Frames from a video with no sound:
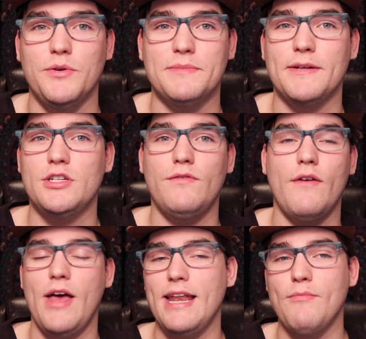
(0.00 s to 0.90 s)
especially if you
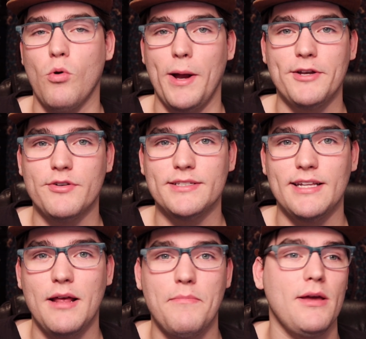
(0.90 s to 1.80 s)
have any more interest in
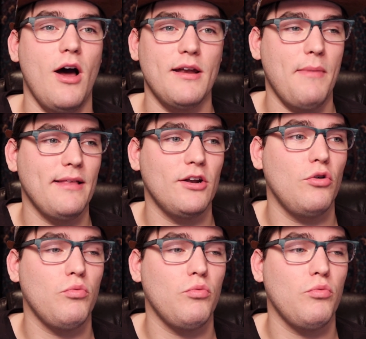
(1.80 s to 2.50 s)
it beyond my little